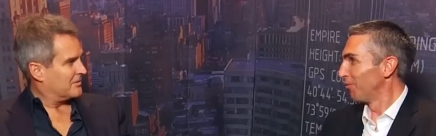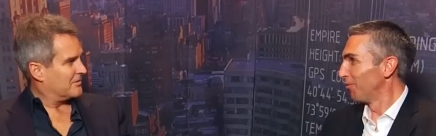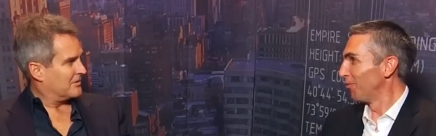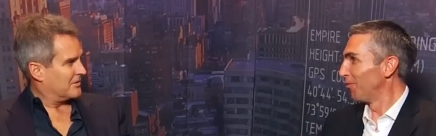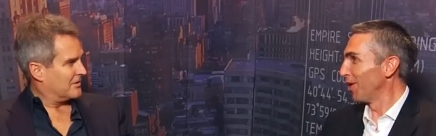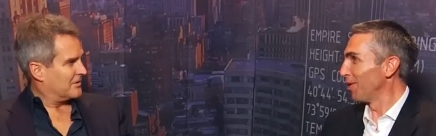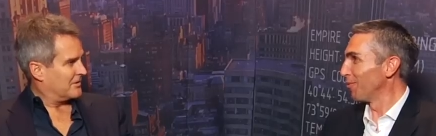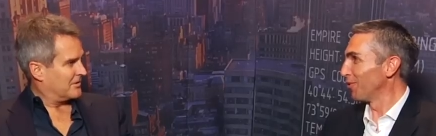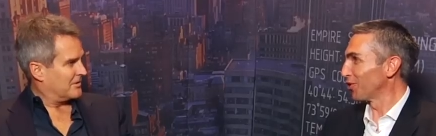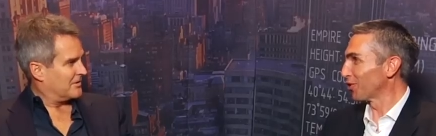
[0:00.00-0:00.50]

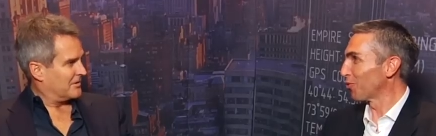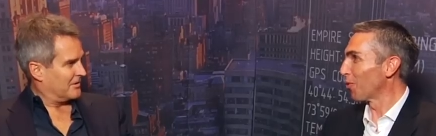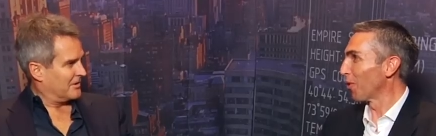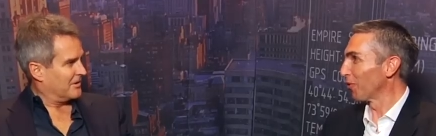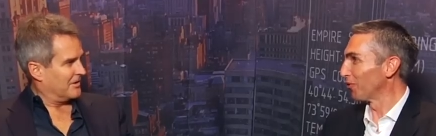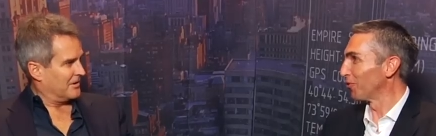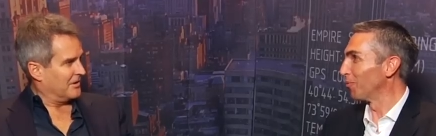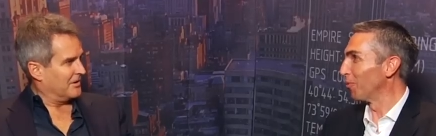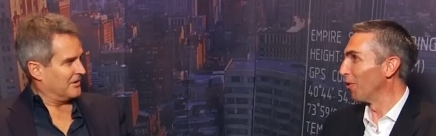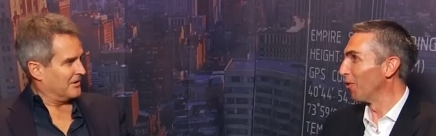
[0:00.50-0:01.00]
Speaker 1: pretty much
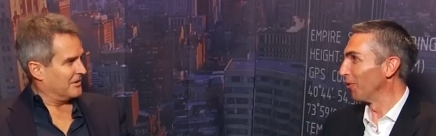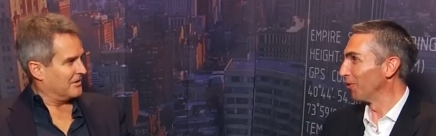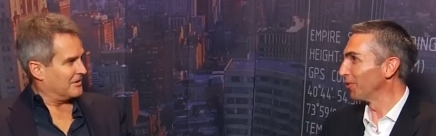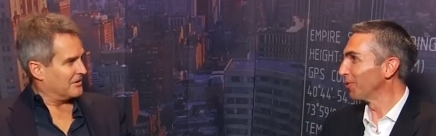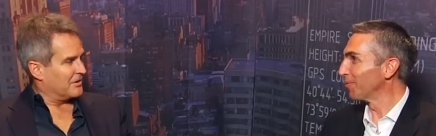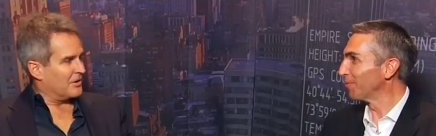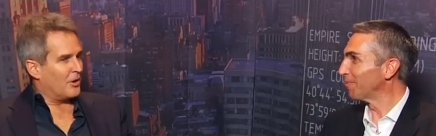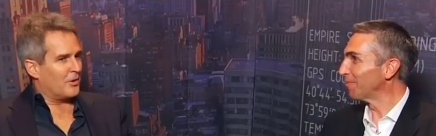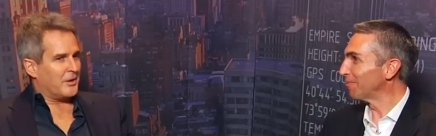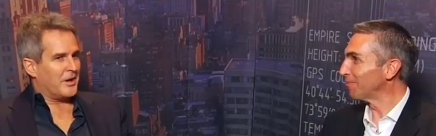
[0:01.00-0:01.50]
across the
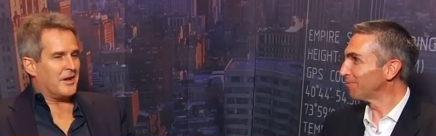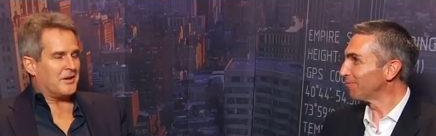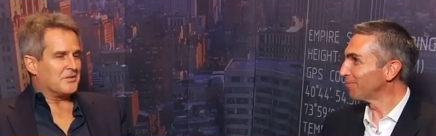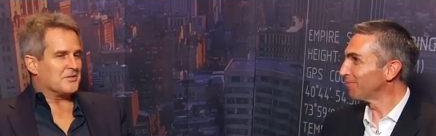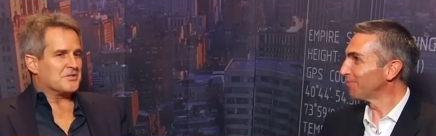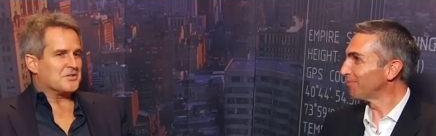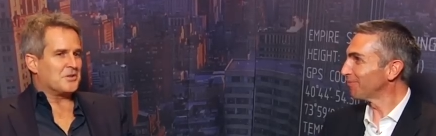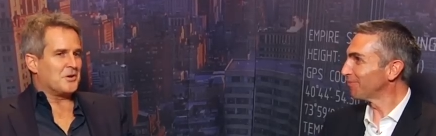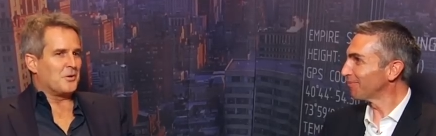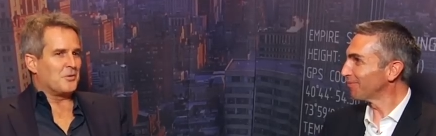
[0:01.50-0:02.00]
board.
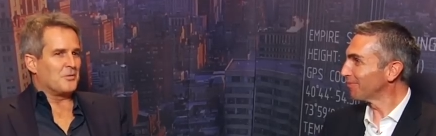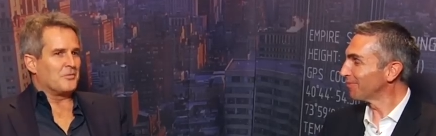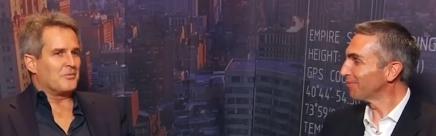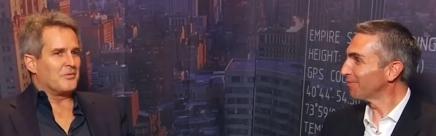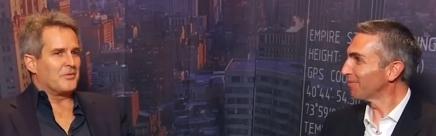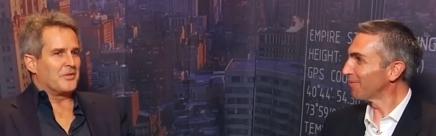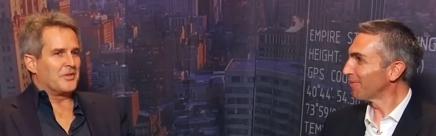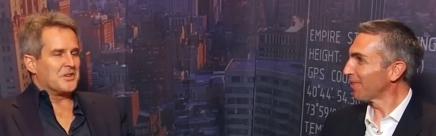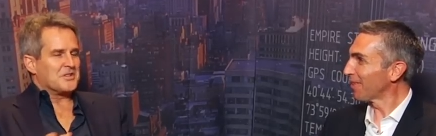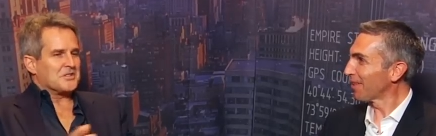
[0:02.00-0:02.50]
Okay, so
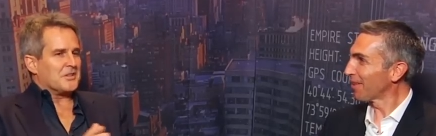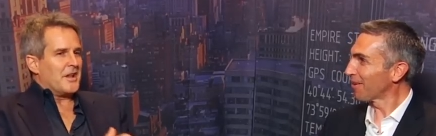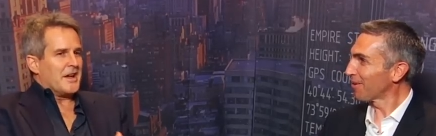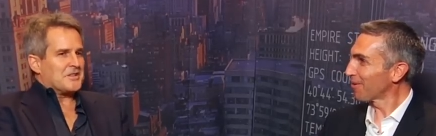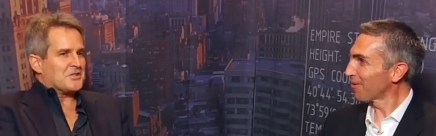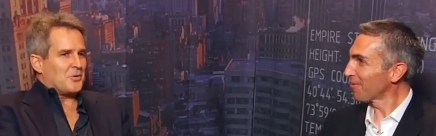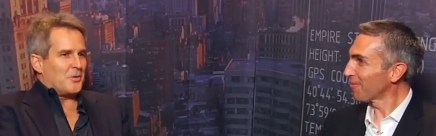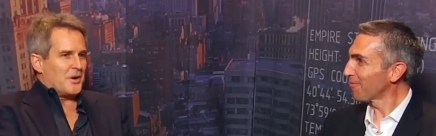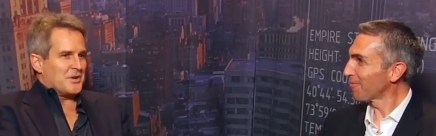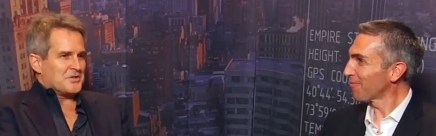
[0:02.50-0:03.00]
this
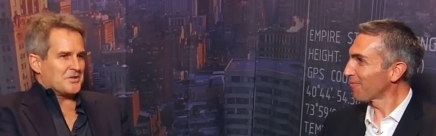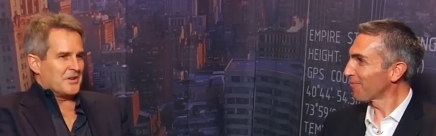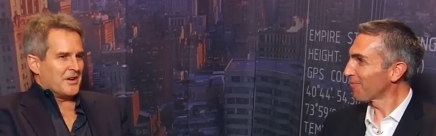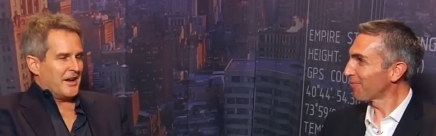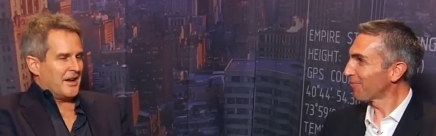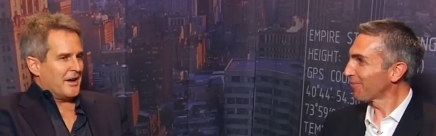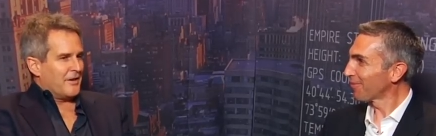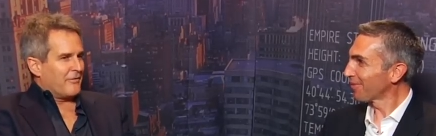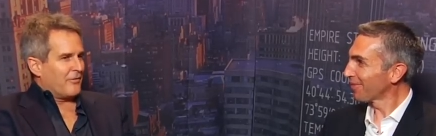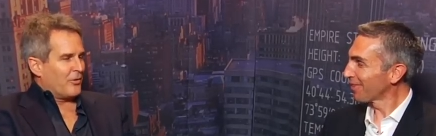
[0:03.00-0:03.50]
last question
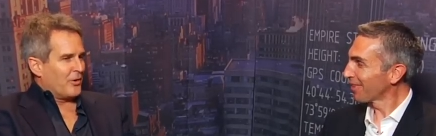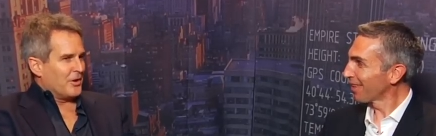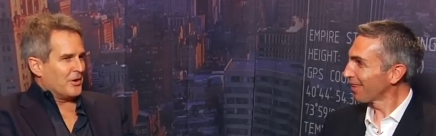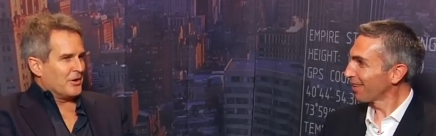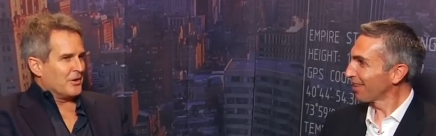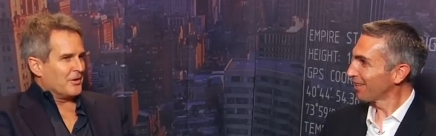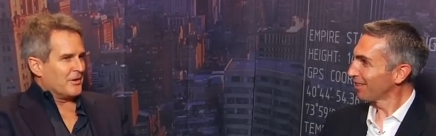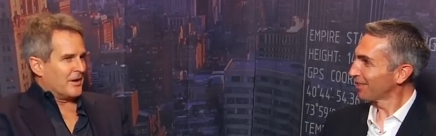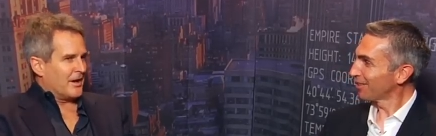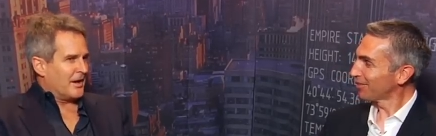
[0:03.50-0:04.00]
I have for
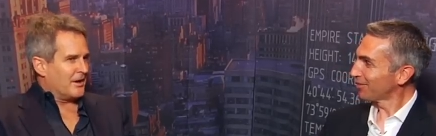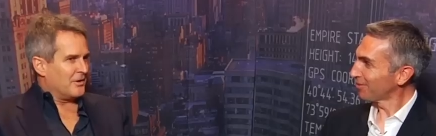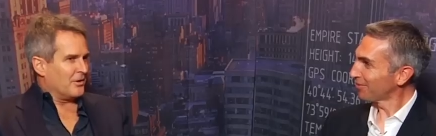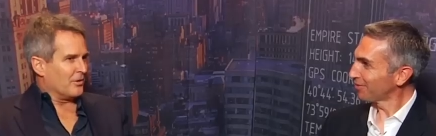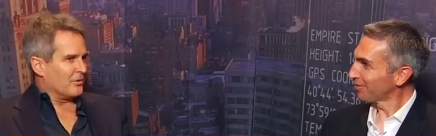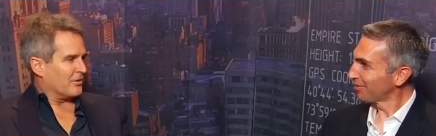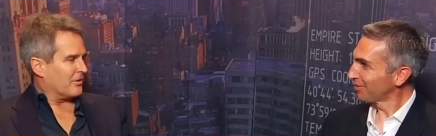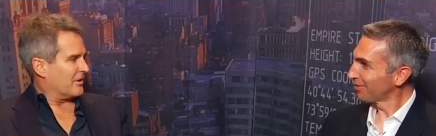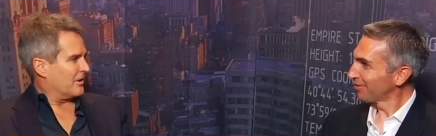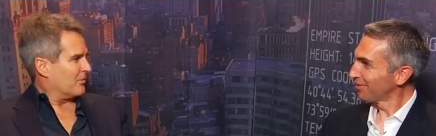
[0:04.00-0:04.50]
you, and I
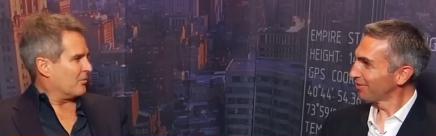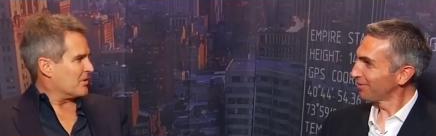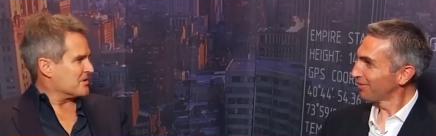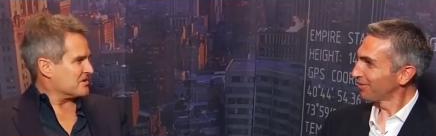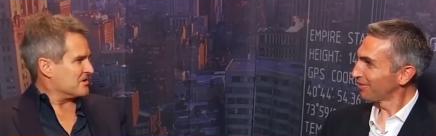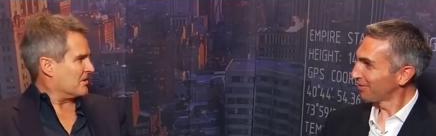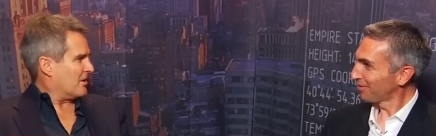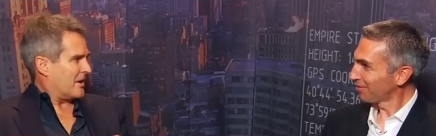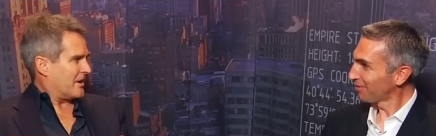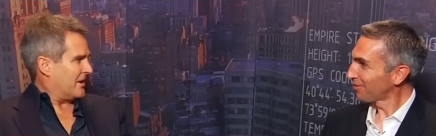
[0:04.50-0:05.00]
don't, it
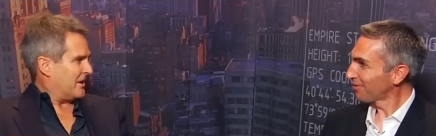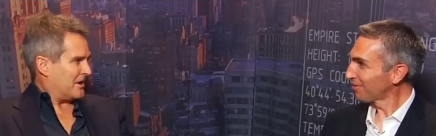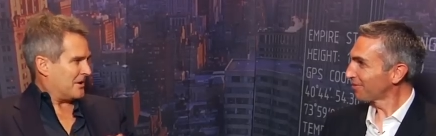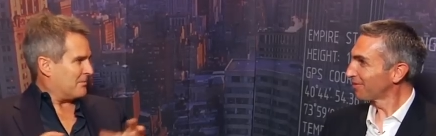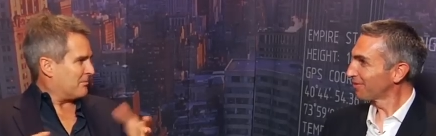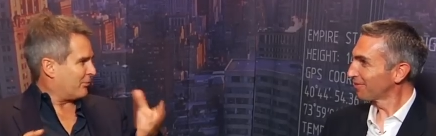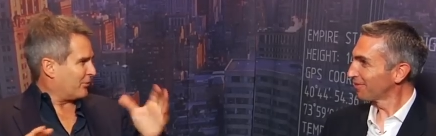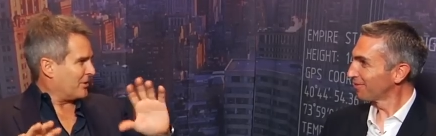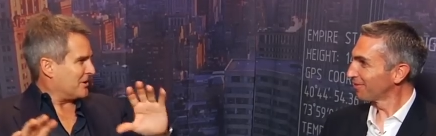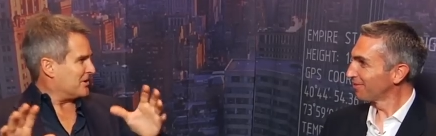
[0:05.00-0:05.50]
wasn't on
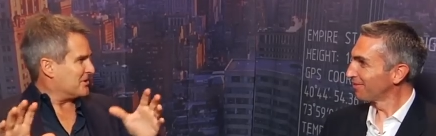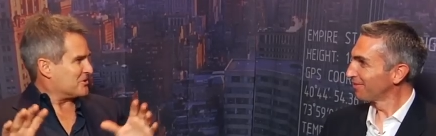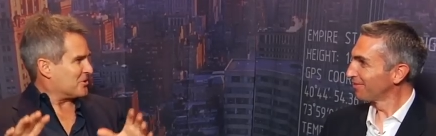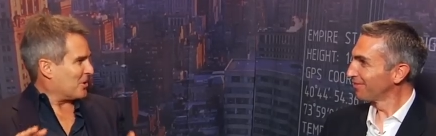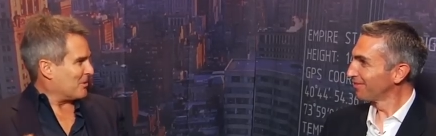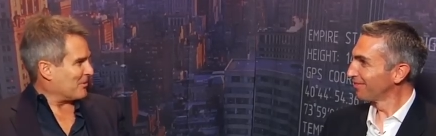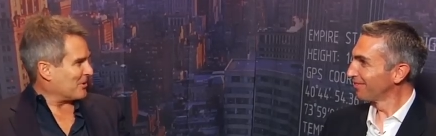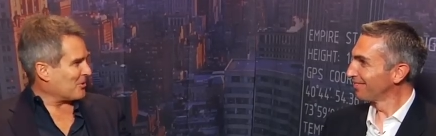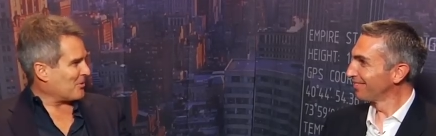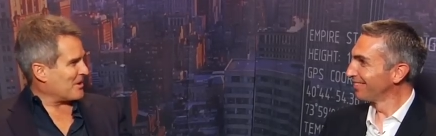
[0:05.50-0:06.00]
any
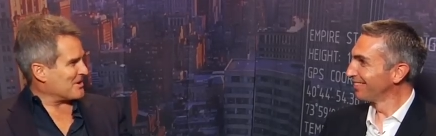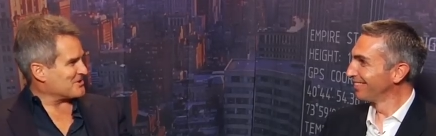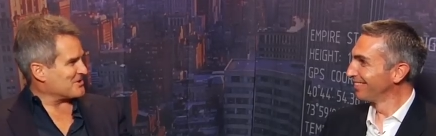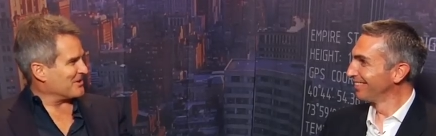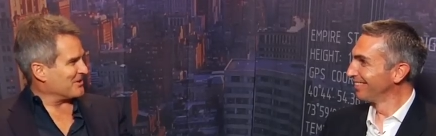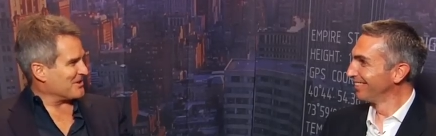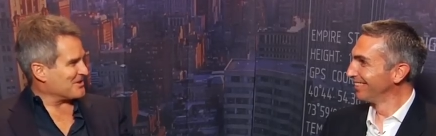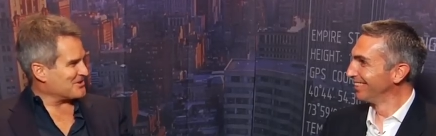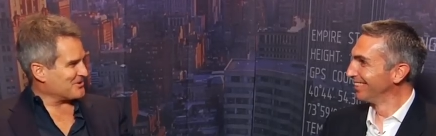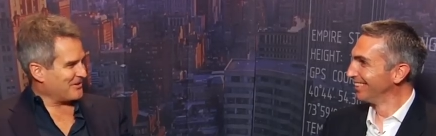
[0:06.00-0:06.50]
predetermined
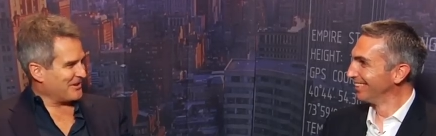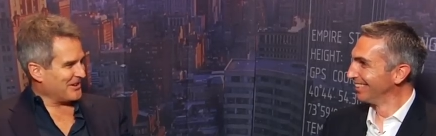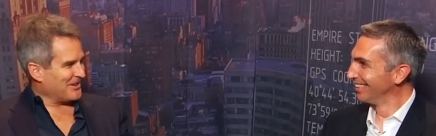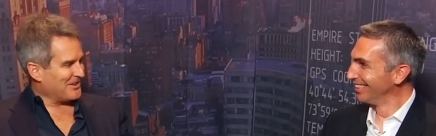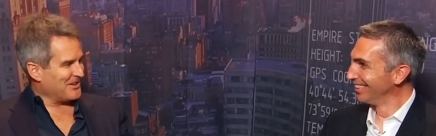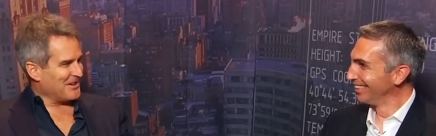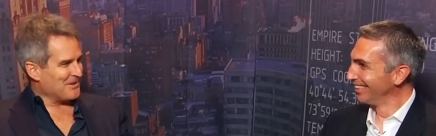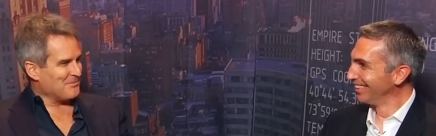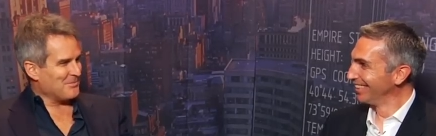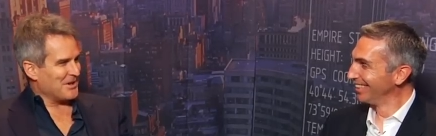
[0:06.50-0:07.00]
question list or anything,